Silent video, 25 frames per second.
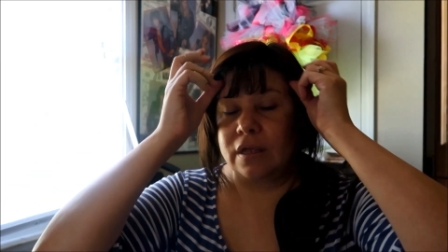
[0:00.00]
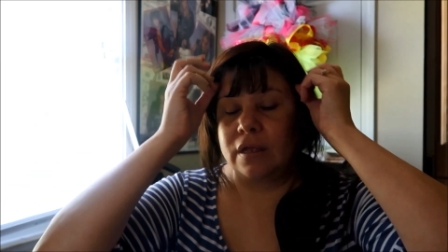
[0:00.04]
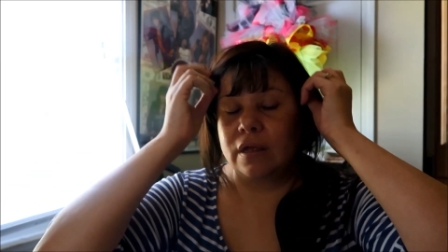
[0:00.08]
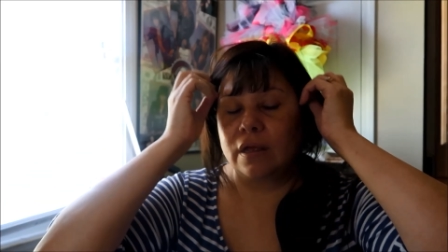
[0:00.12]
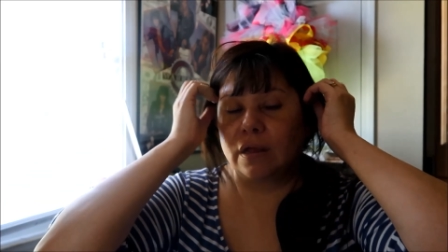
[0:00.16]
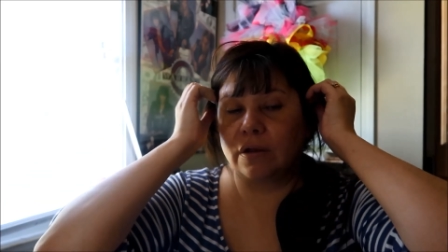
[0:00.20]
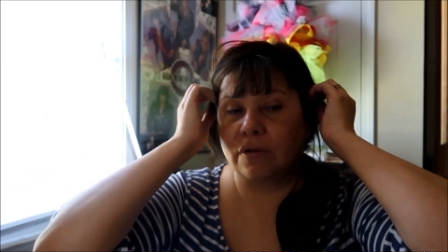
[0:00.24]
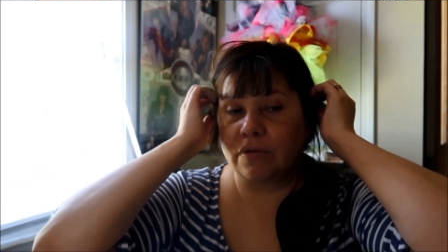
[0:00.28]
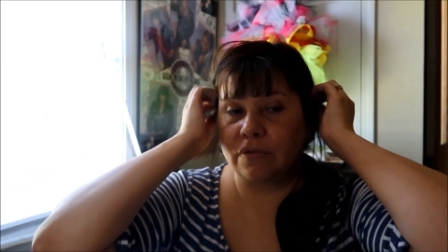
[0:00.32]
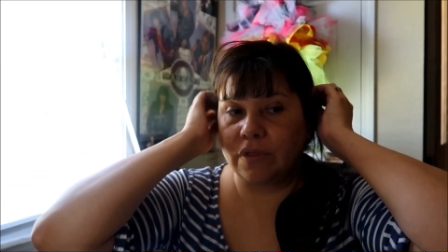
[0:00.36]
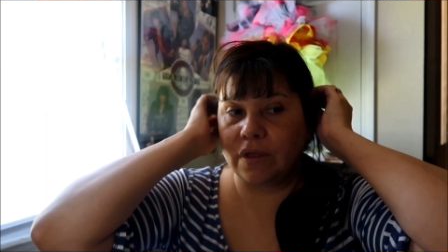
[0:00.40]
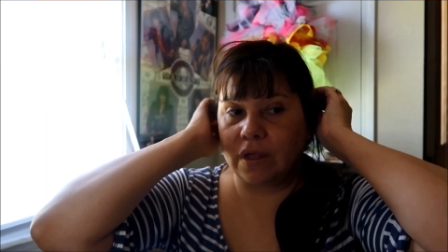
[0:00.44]
I
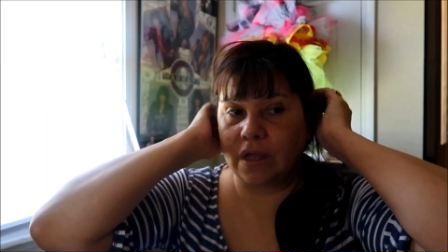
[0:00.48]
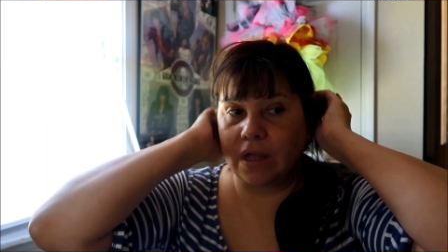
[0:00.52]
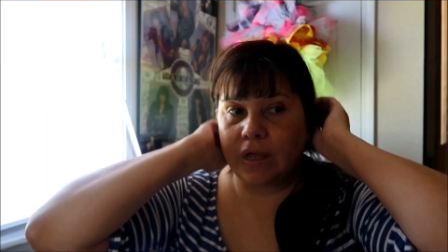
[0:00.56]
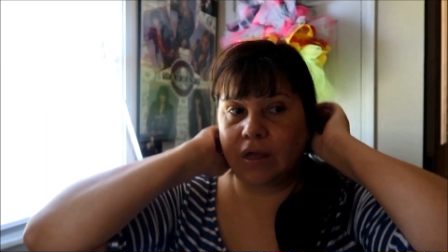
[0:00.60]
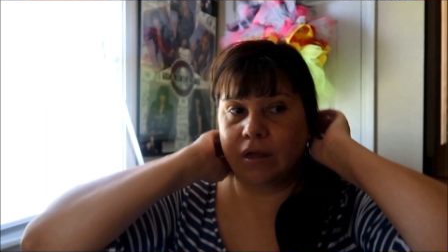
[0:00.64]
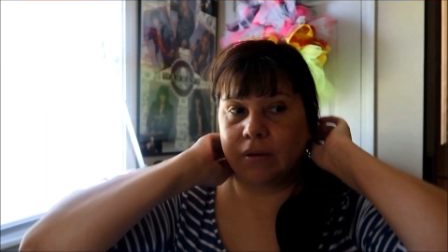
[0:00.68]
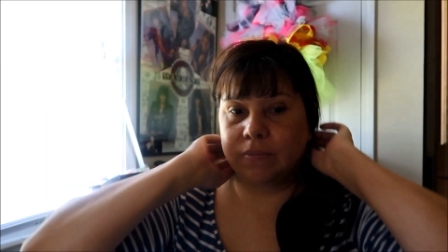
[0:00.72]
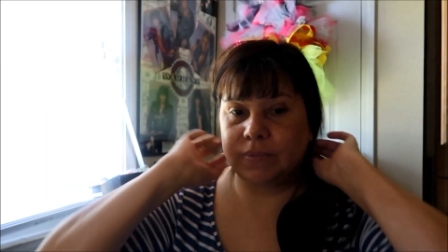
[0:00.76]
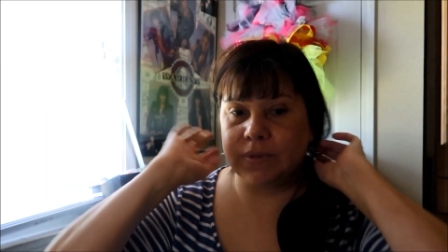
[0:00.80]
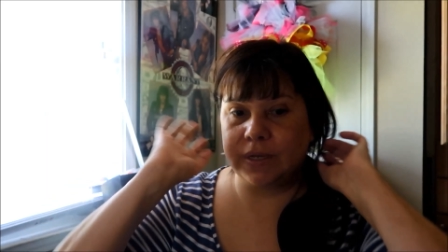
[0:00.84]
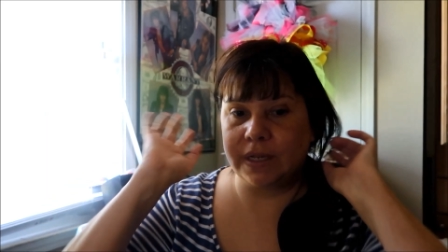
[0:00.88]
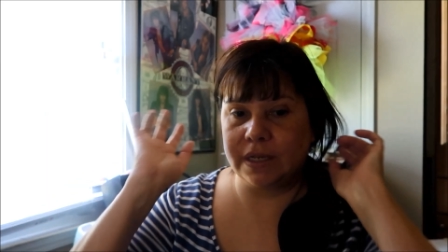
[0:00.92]
don't think I
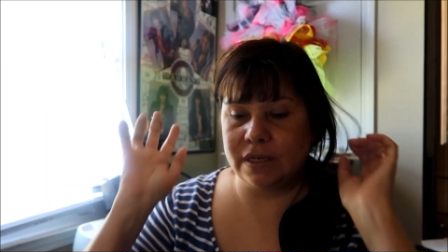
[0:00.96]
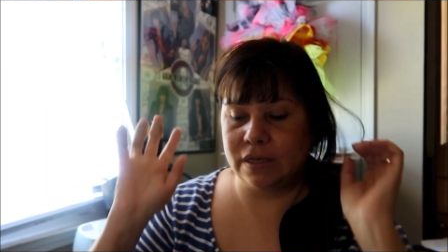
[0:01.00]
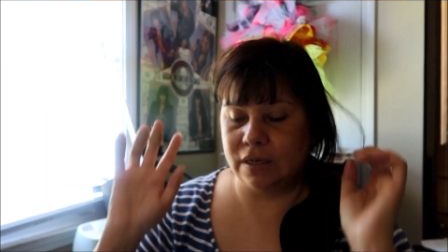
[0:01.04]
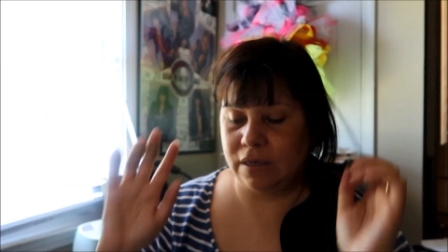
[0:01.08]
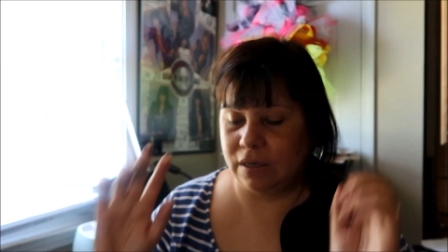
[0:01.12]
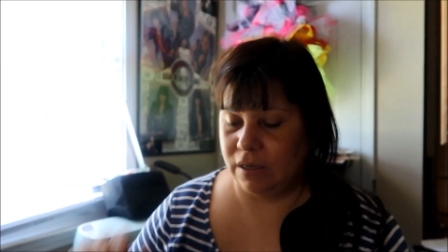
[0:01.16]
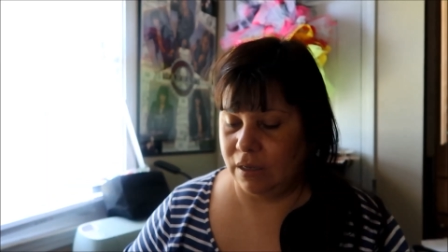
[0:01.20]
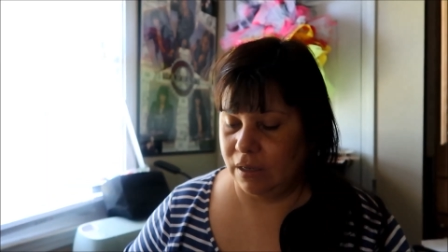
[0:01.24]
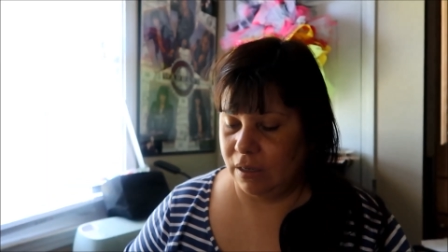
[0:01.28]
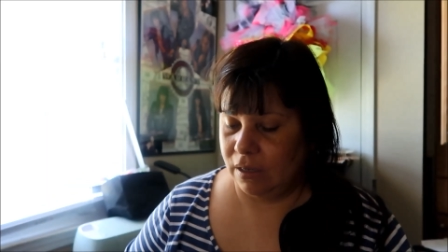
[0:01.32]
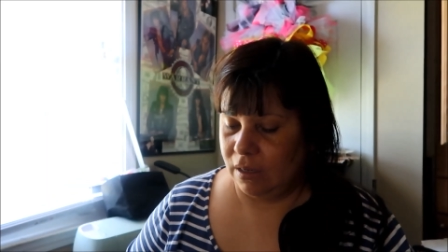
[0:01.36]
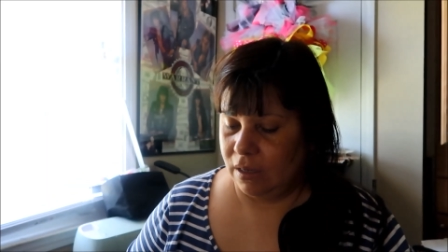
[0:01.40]
updated,
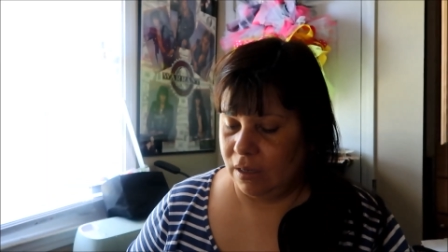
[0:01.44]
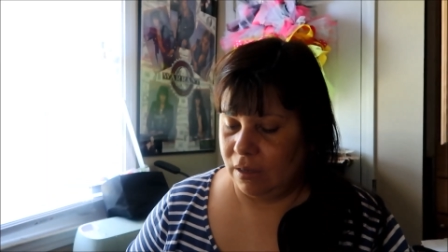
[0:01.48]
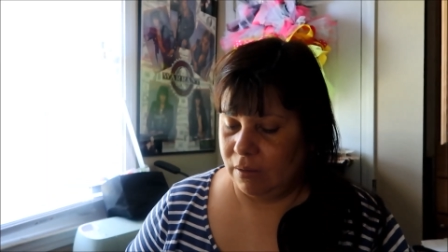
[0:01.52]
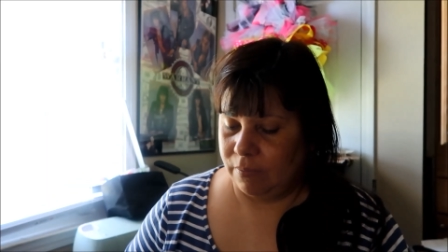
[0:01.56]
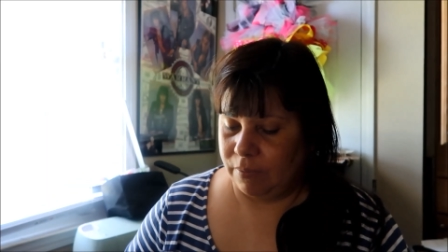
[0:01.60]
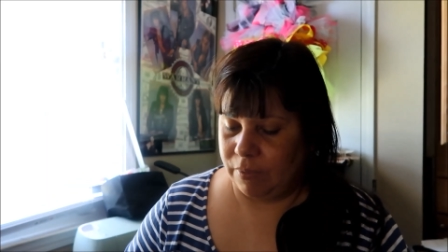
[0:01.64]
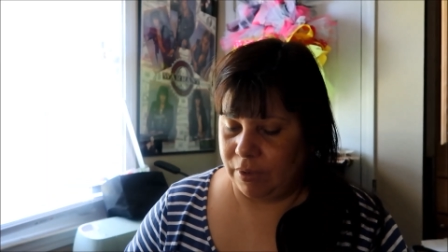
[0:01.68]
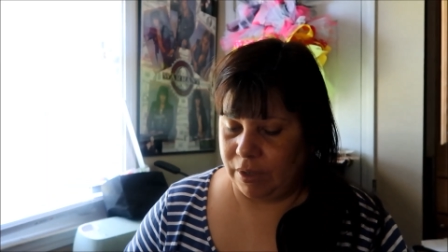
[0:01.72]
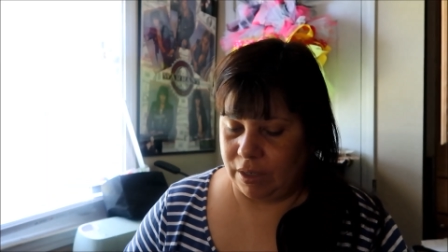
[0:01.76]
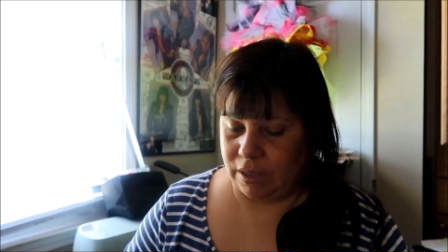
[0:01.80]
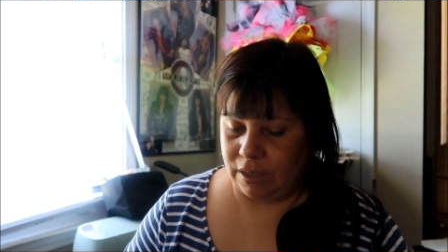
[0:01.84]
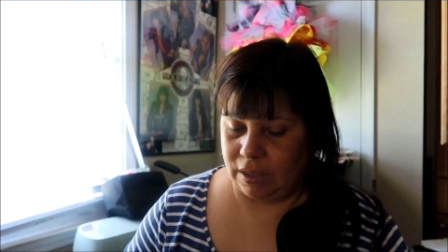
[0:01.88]

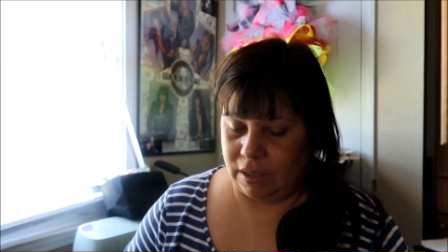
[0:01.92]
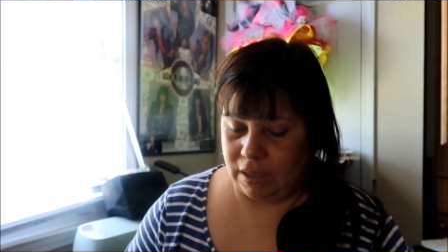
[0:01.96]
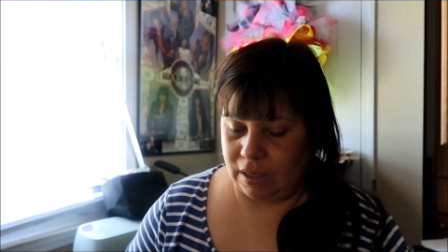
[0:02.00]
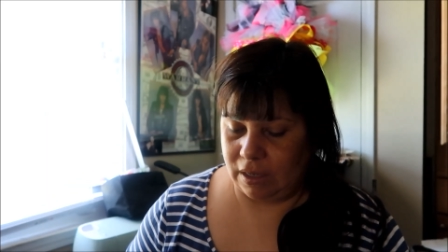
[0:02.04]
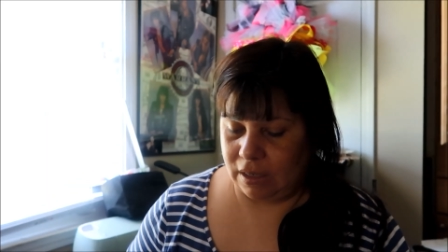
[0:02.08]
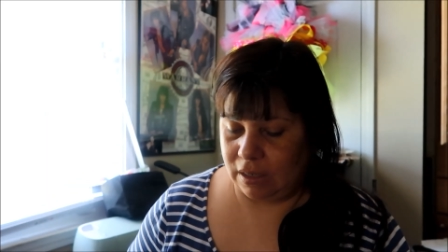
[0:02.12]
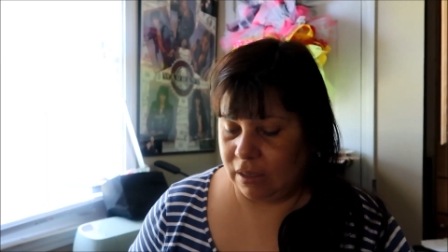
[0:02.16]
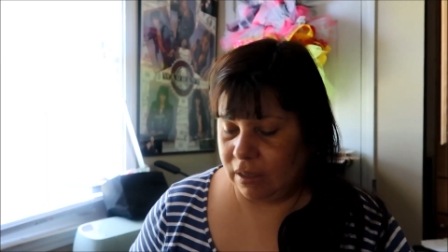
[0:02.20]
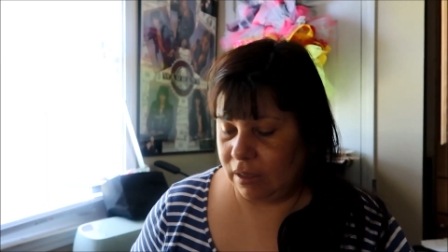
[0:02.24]
but yeah,